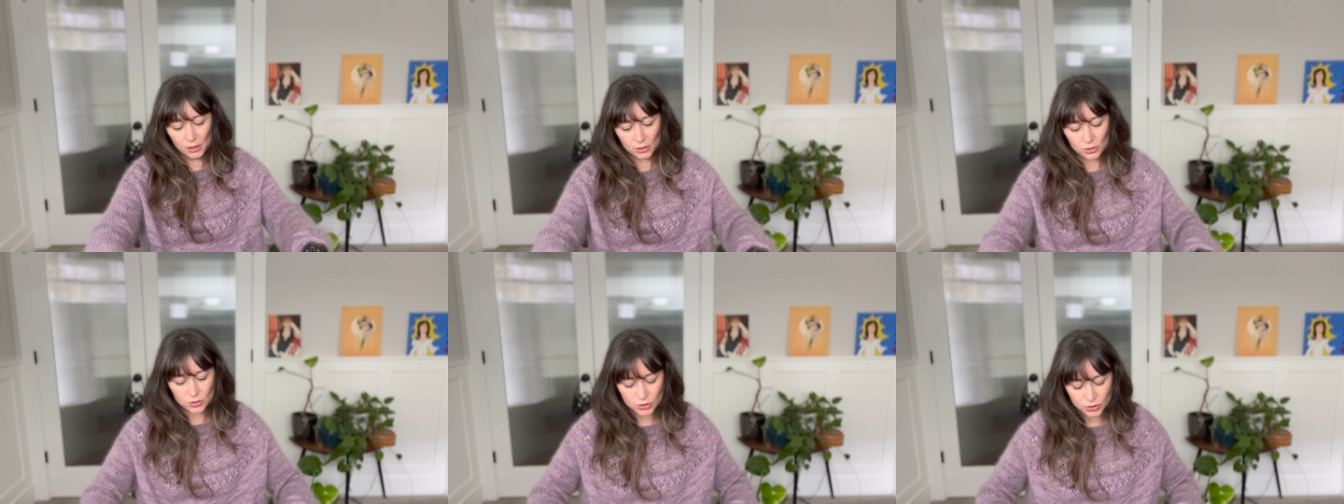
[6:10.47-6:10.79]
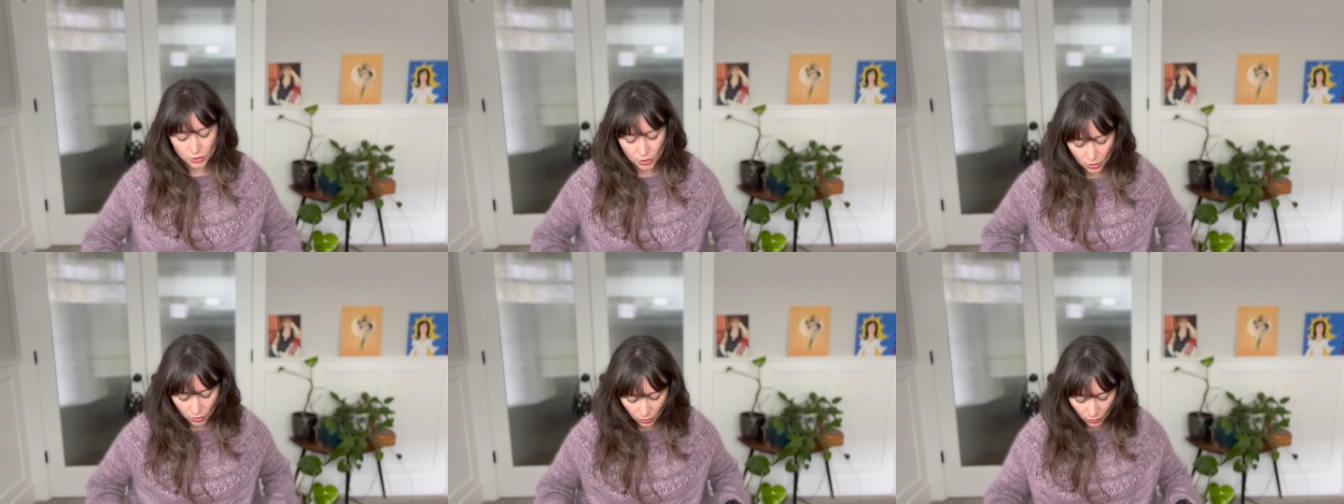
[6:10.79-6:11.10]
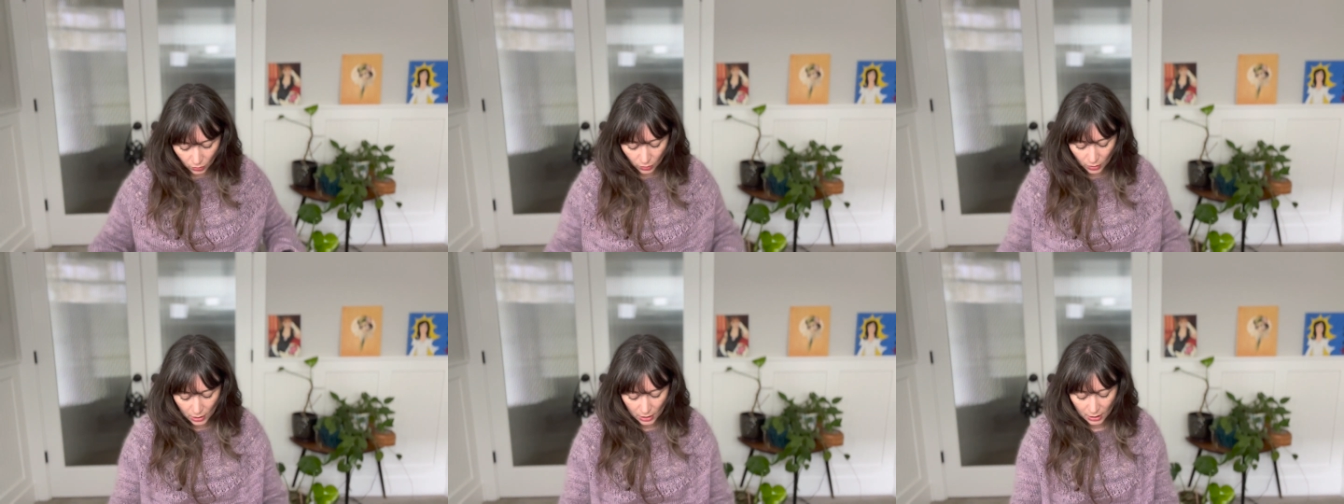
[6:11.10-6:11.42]

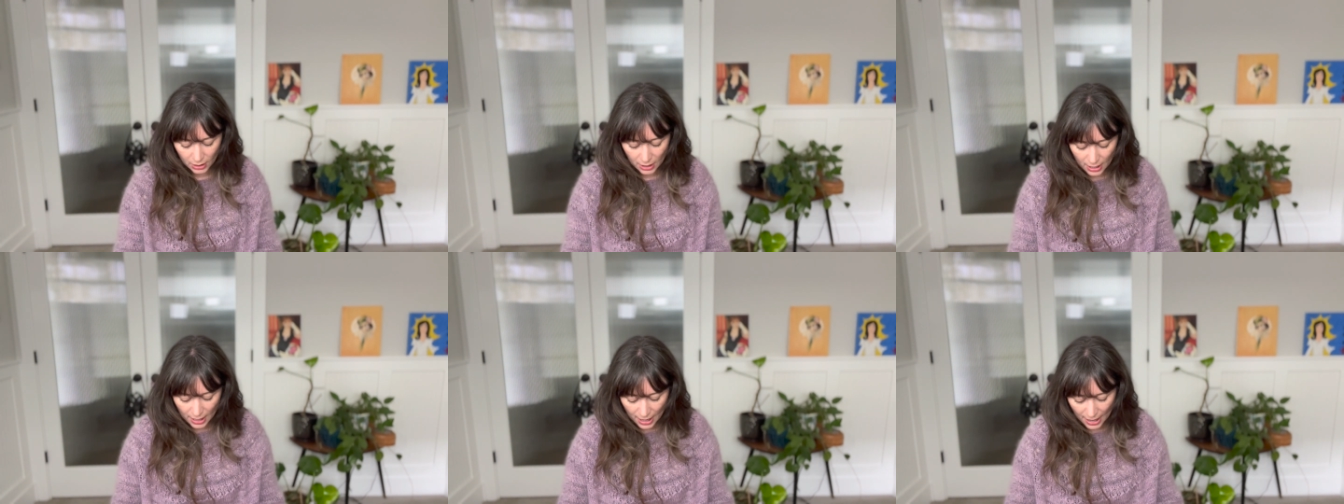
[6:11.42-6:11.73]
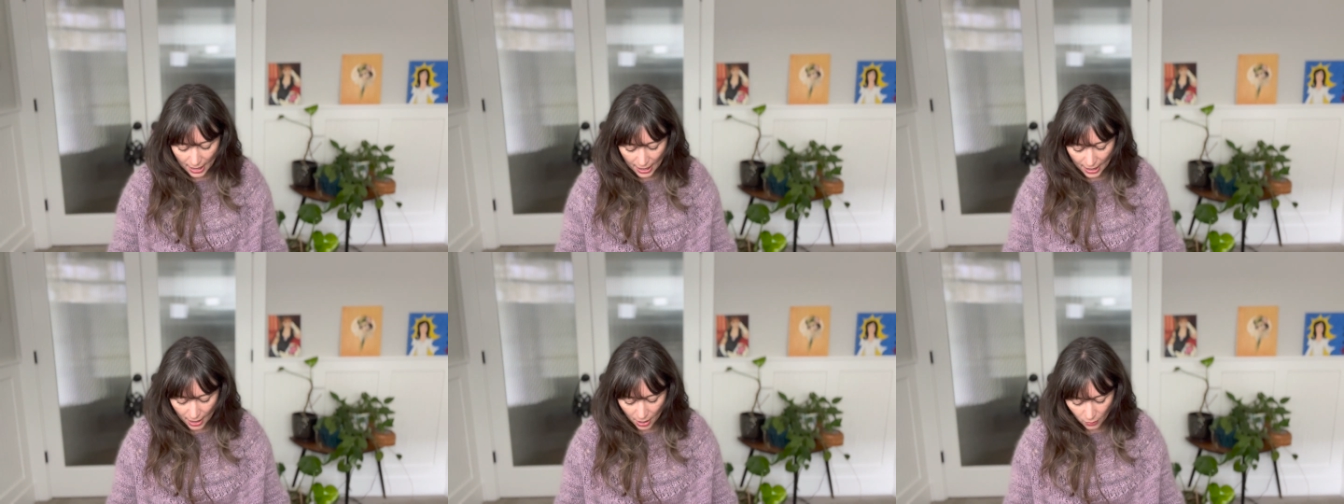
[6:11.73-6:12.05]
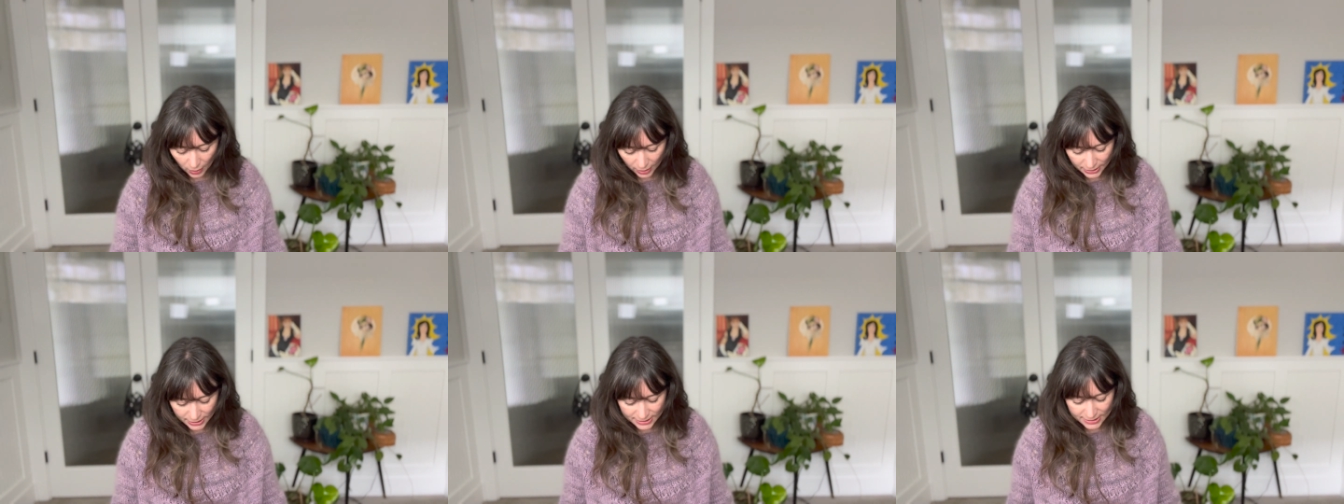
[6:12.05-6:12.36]
So how
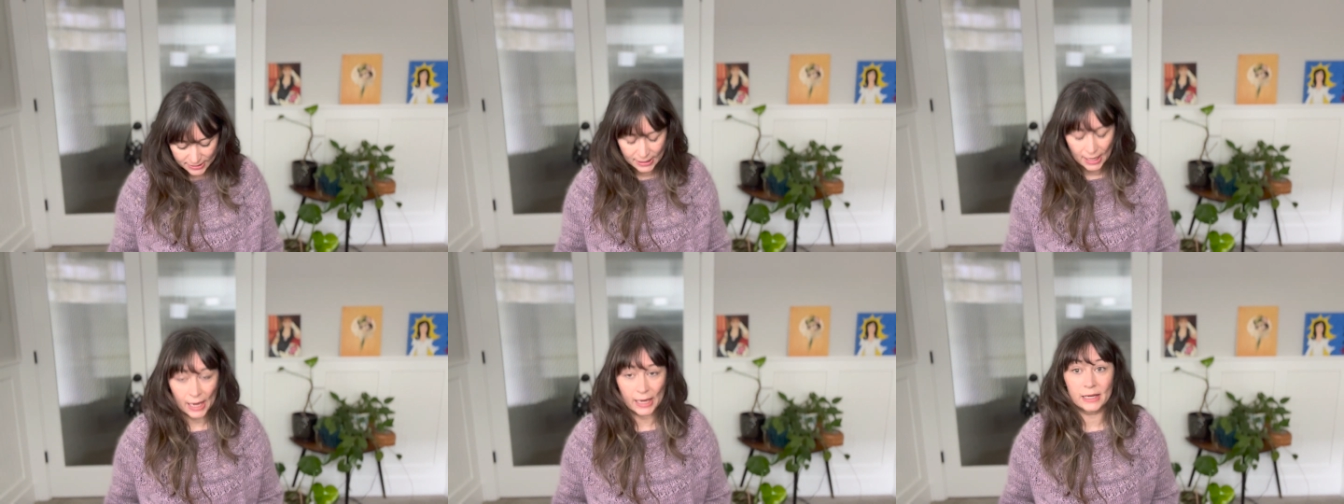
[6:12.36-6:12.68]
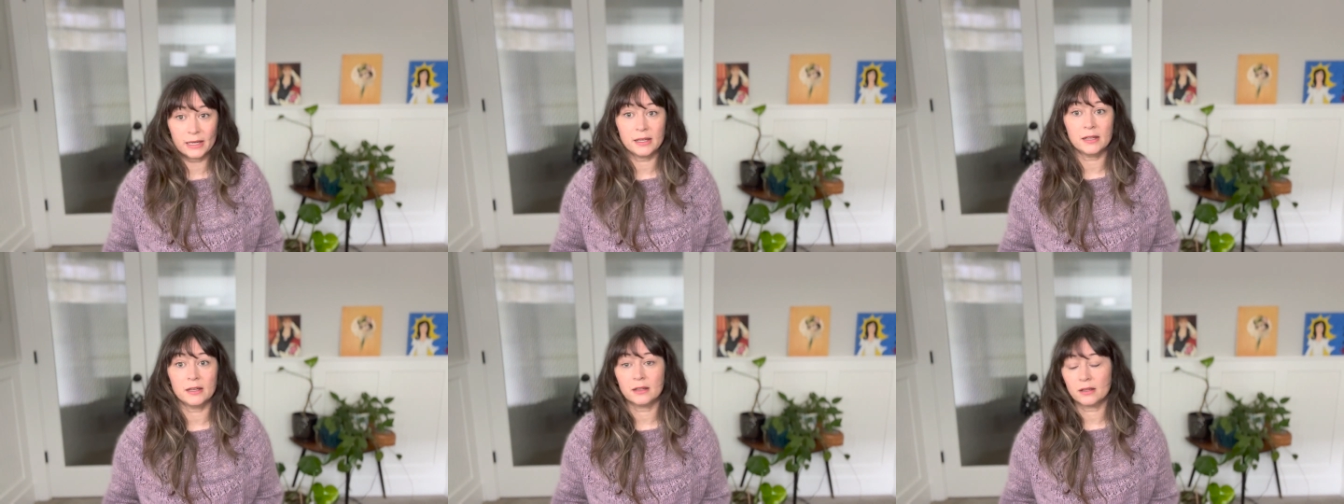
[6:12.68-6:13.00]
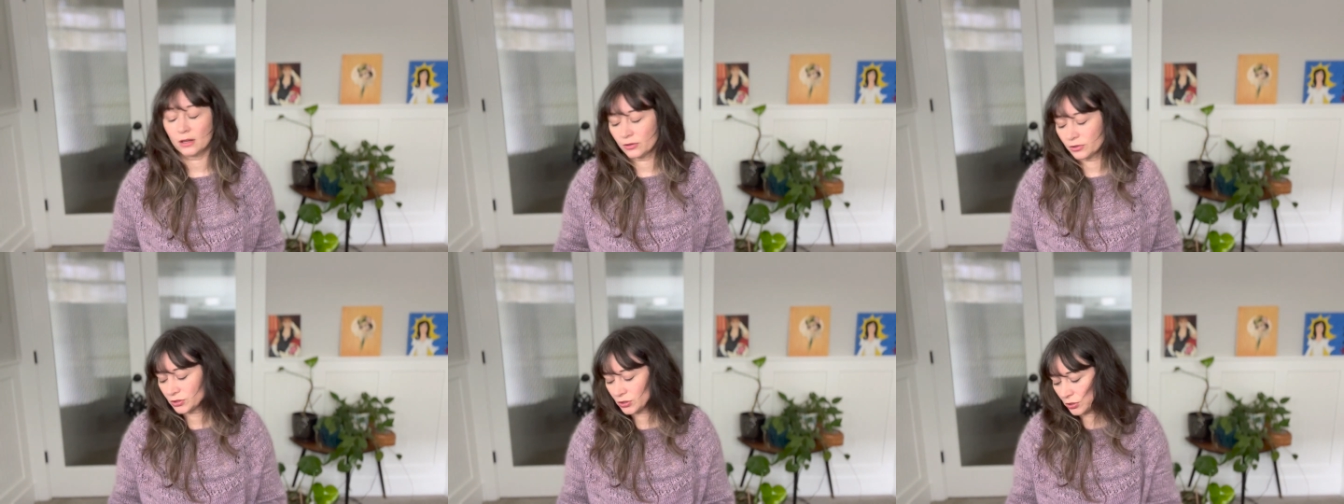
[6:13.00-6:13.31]
I decided,
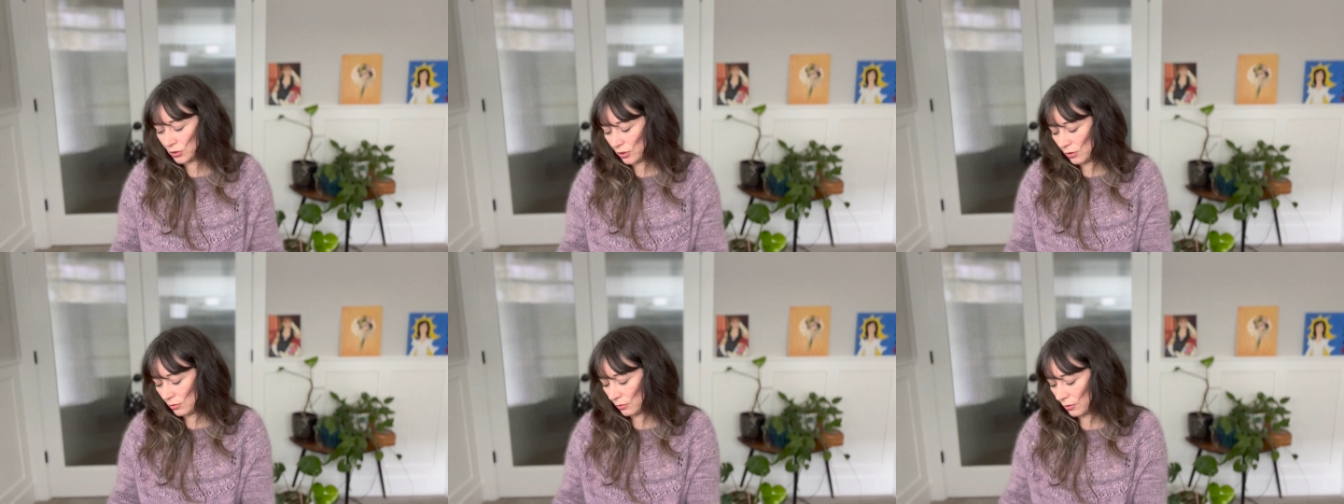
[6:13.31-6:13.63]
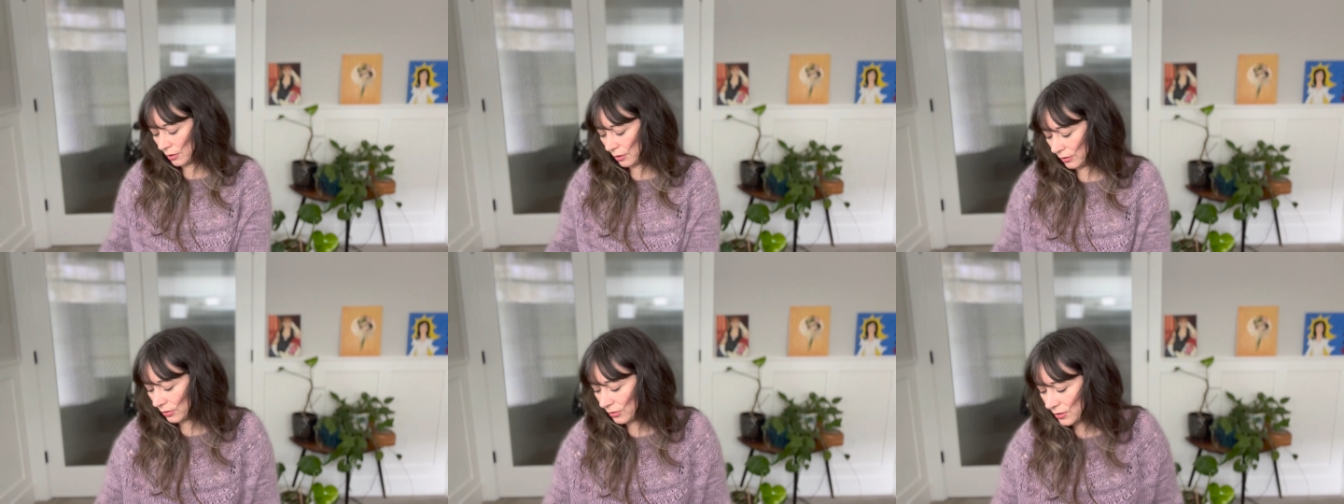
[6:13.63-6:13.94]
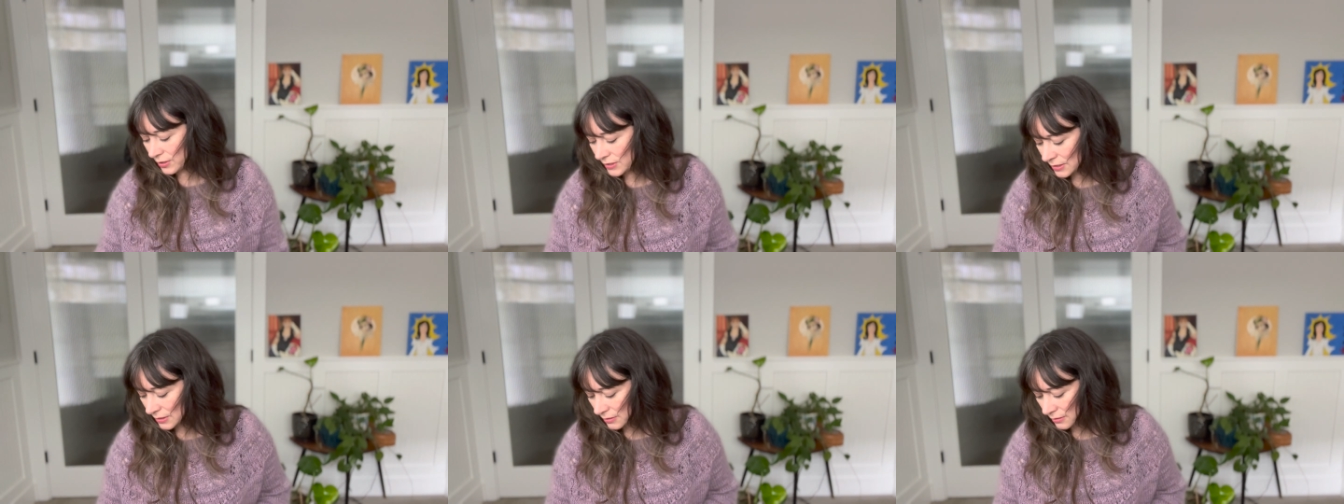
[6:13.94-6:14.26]
I'll show you on
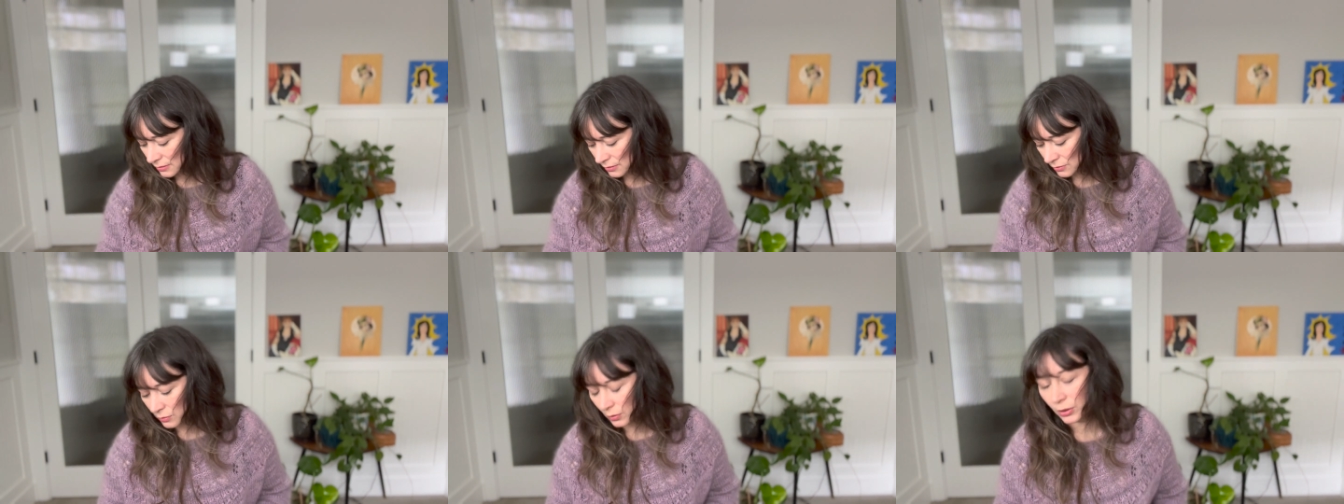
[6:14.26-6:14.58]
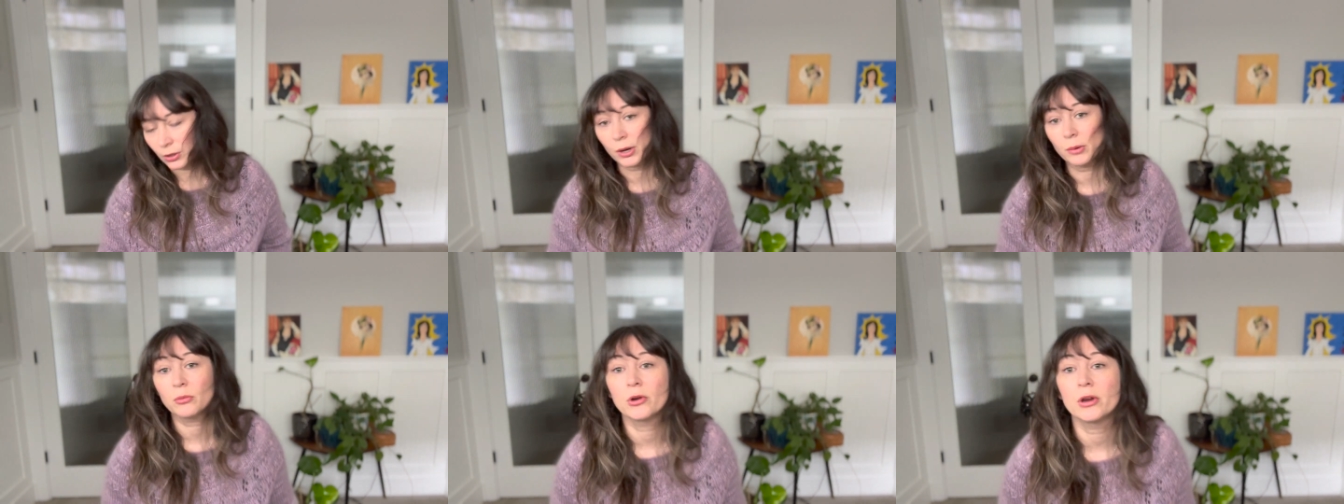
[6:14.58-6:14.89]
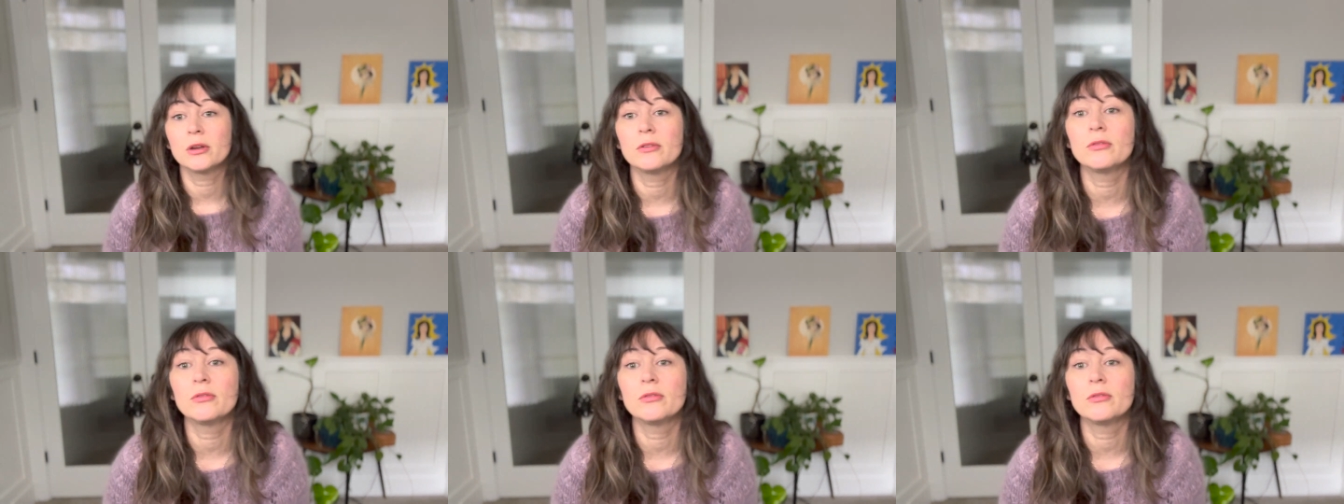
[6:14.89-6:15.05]
this sweater I'm wearing